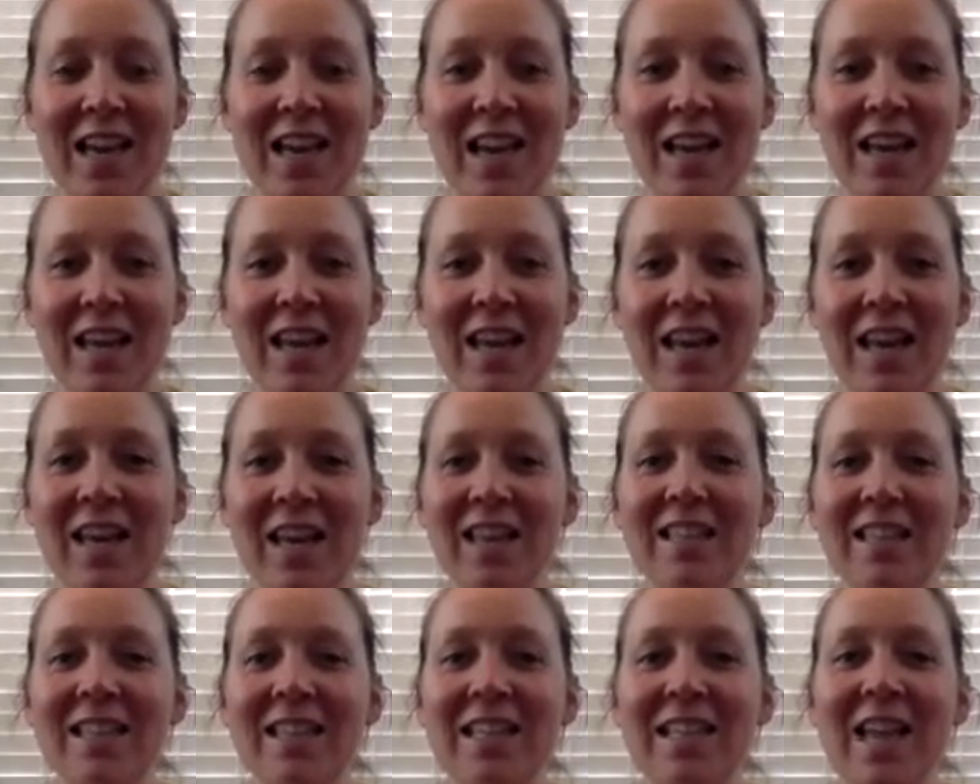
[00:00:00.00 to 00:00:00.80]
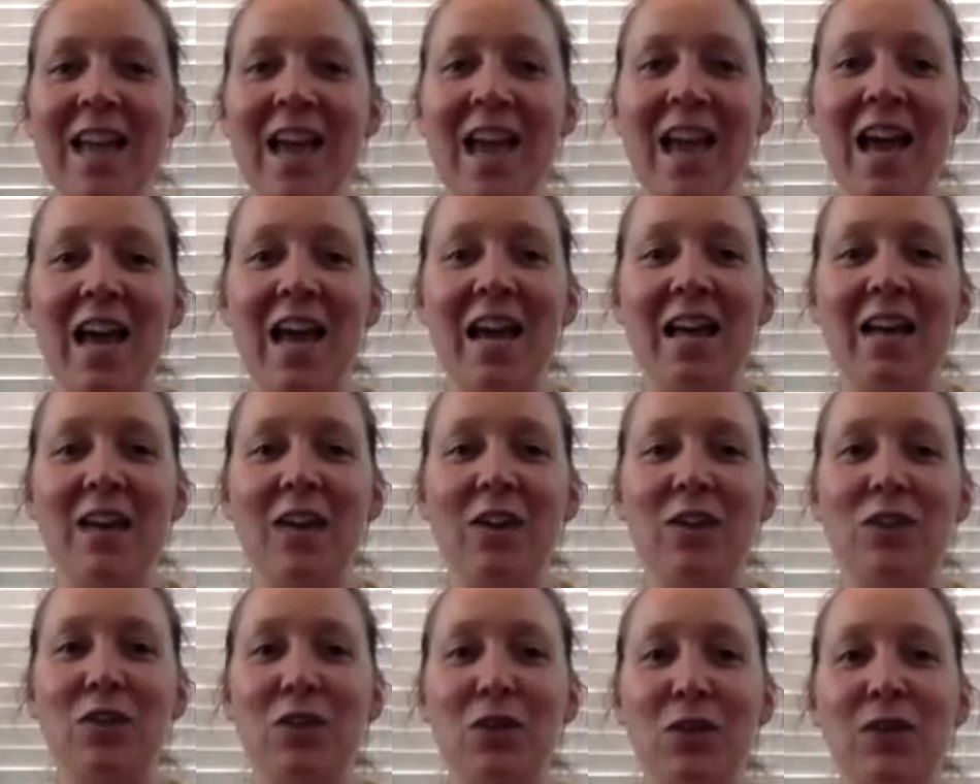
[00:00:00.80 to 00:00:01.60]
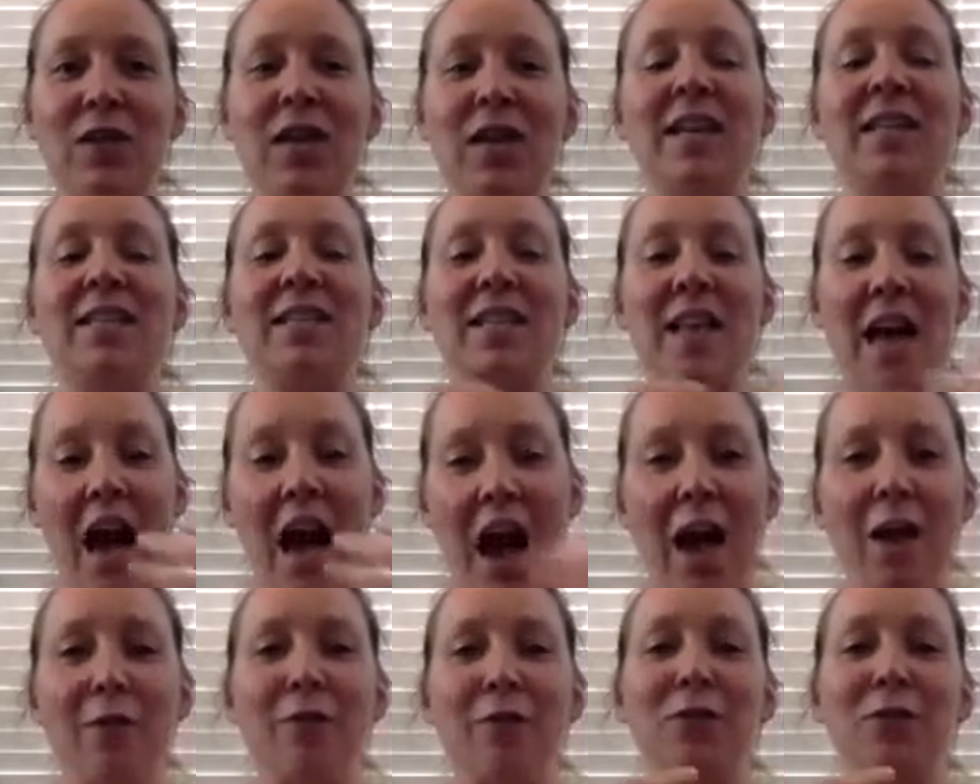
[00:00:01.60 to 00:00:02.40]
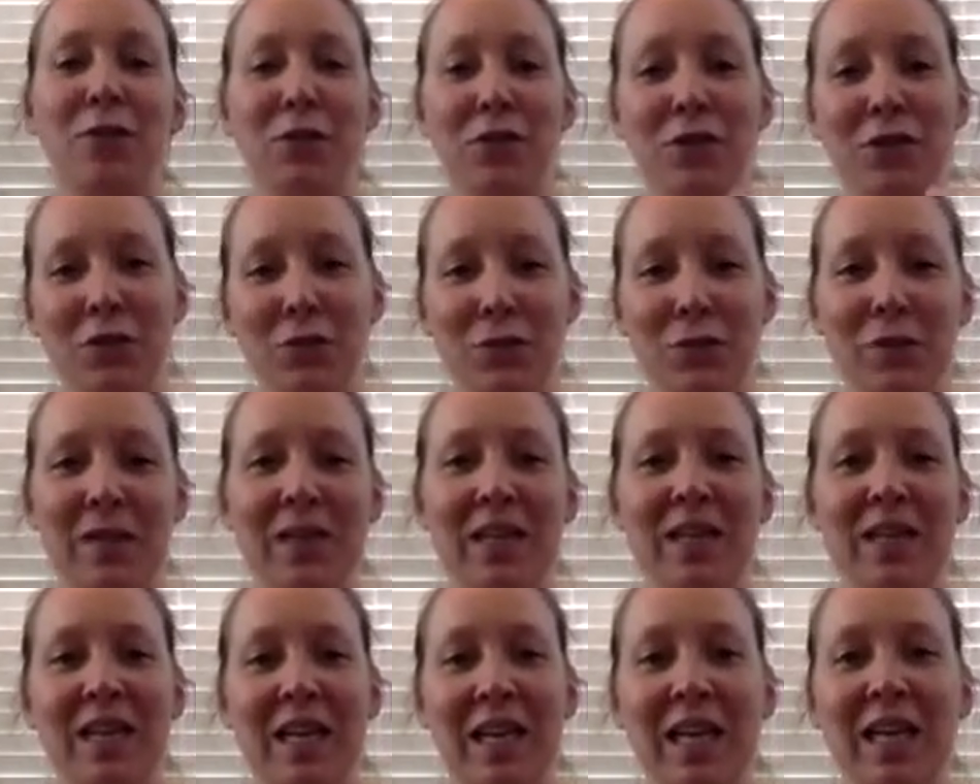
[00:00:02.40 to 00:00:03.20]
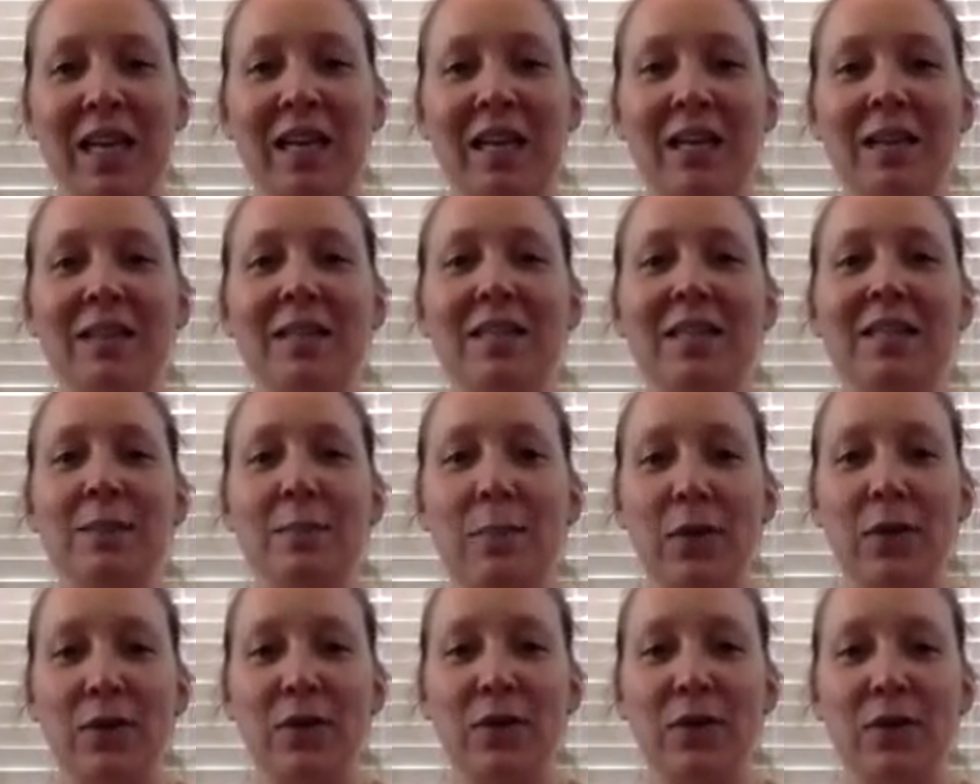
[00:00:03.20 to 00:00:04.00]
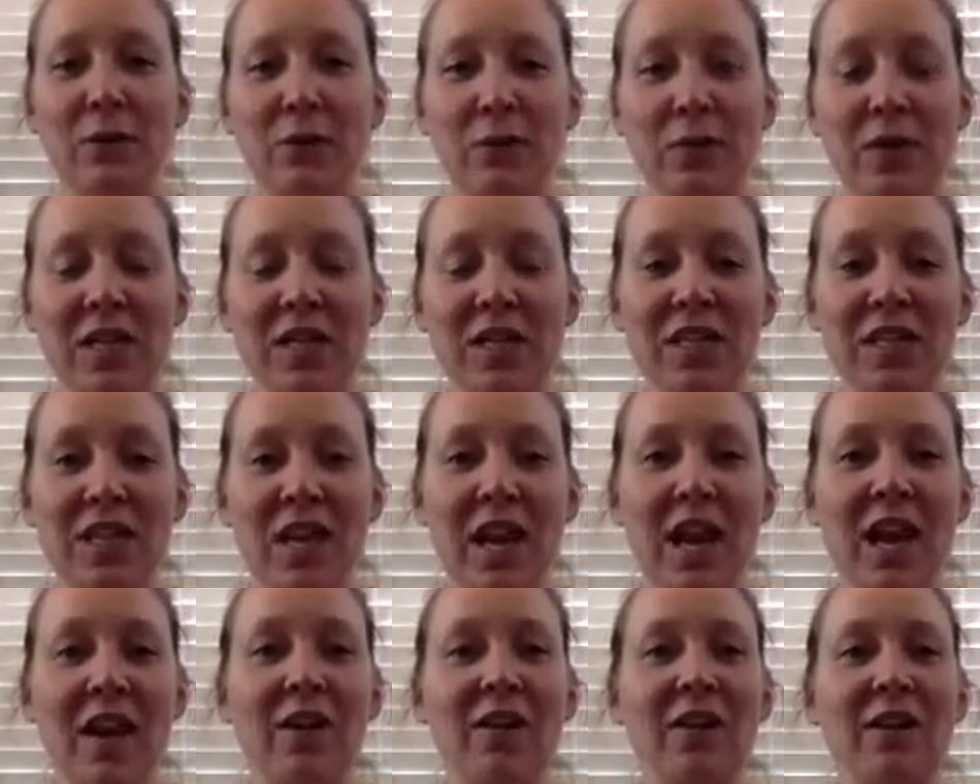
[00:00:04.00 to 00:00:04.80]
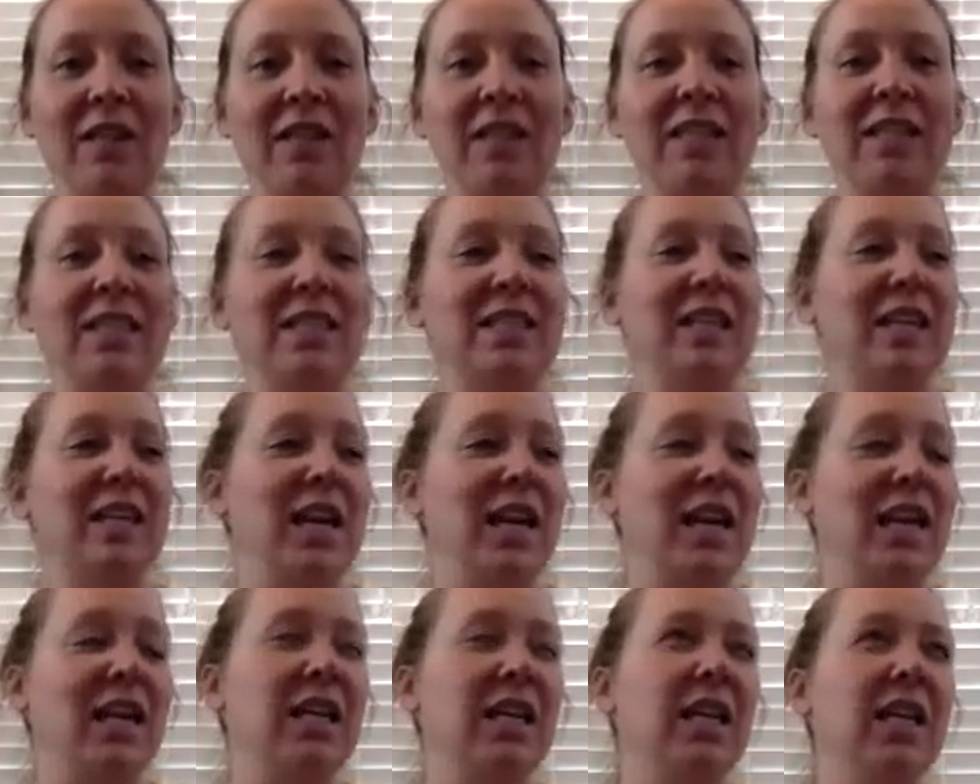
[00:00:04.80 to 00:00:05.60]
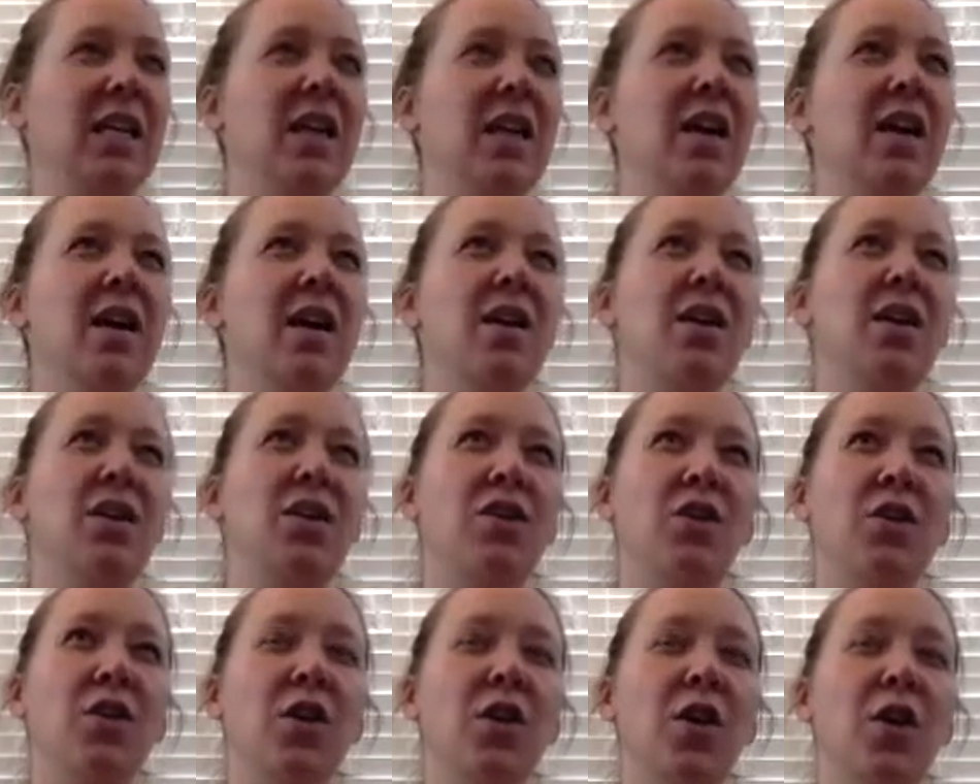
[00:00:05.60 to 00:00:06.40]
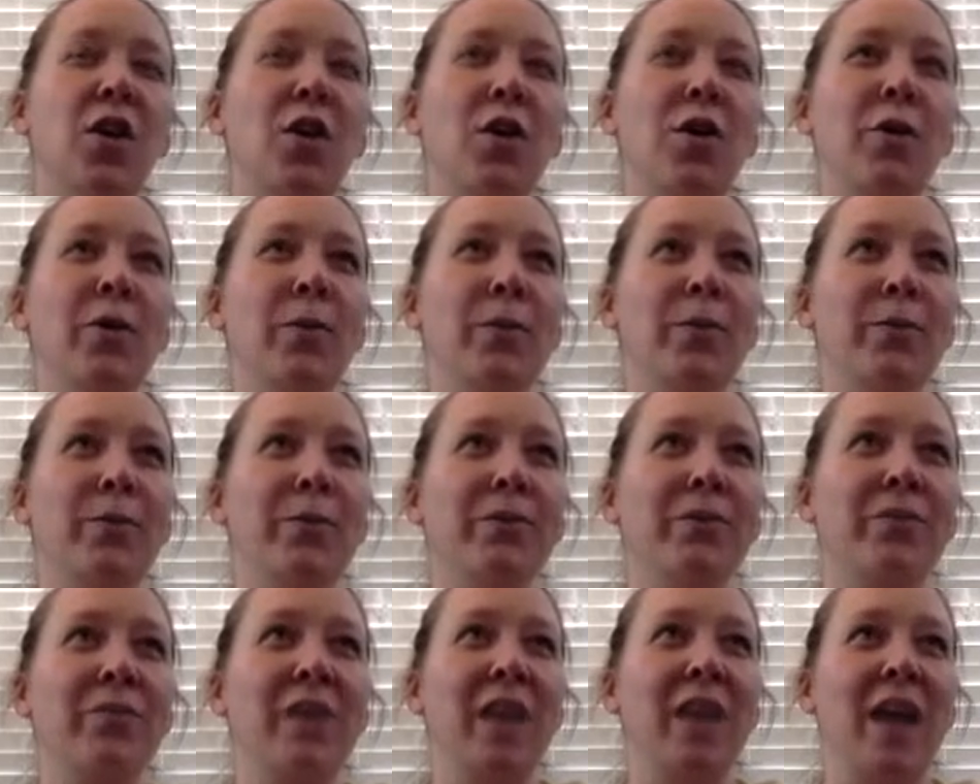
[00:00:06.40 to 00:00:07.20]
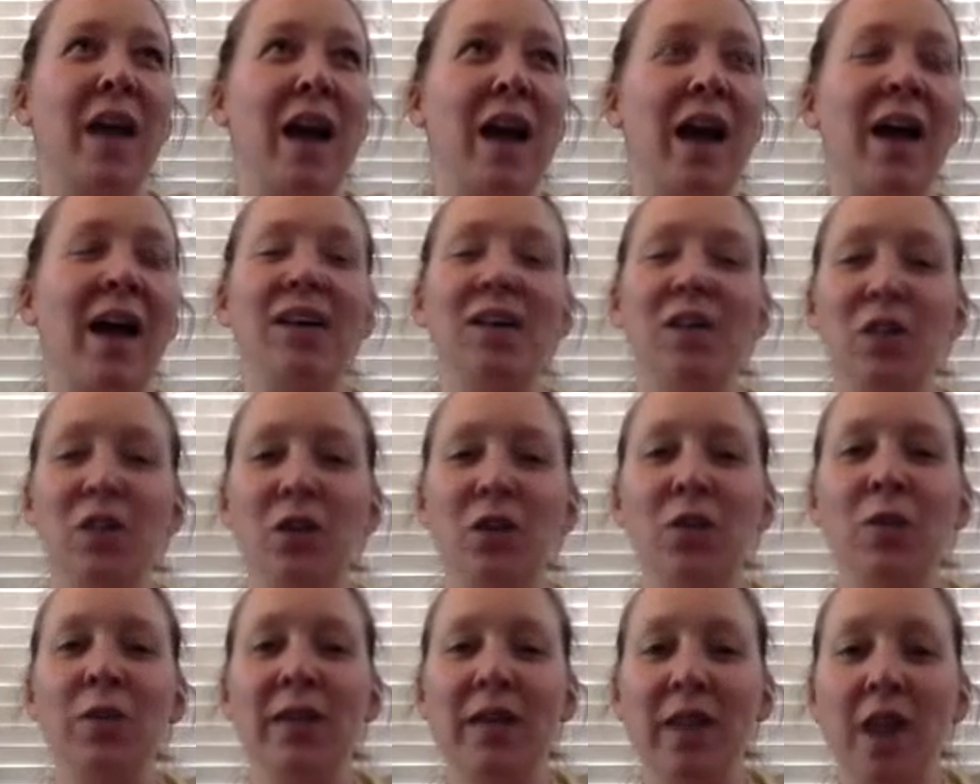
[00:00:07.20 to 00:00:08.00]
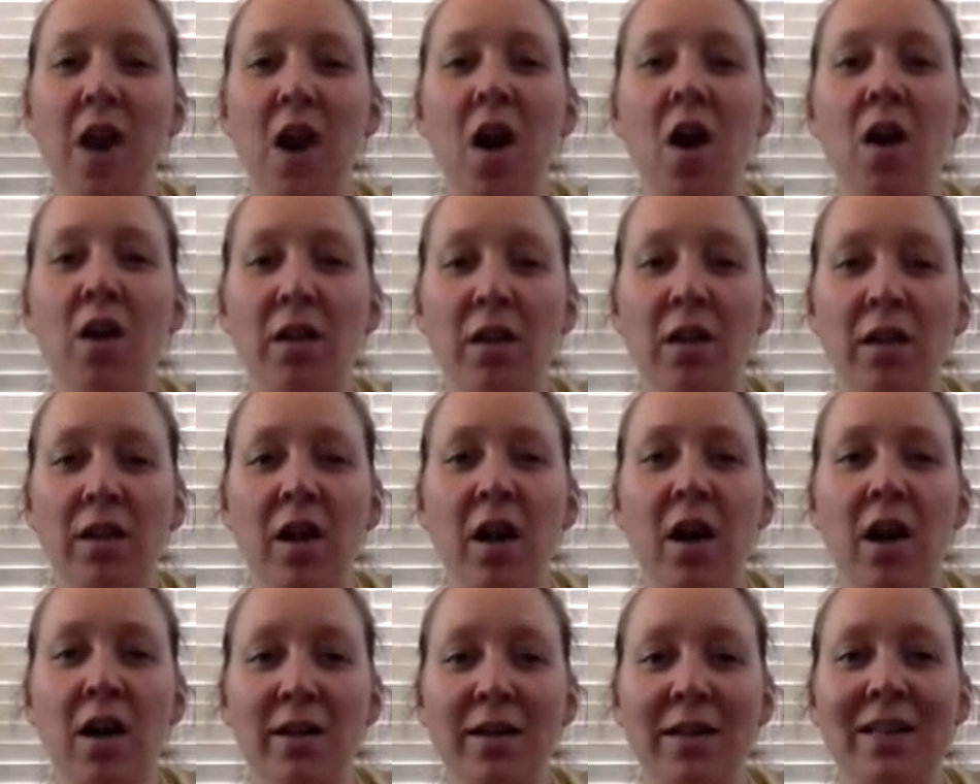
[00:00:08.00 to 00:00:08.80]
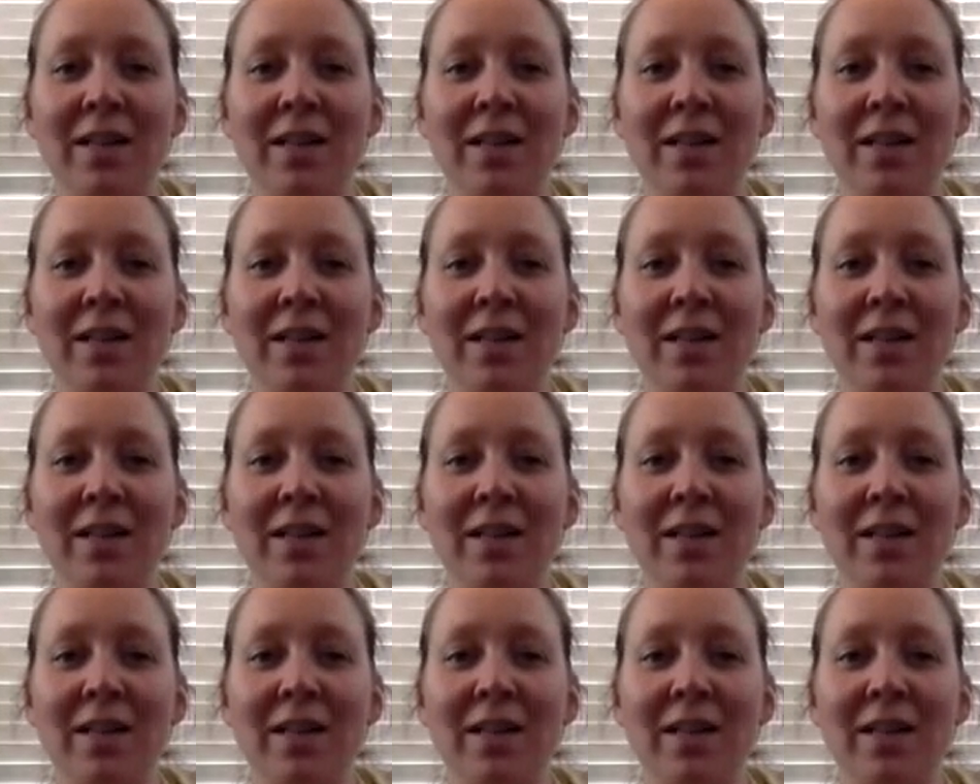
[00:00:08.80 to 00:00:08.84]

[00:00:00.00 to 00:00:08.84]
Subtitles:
And in the end, 2 days after the reading, this person reached out and is like, you know, I knew it all along.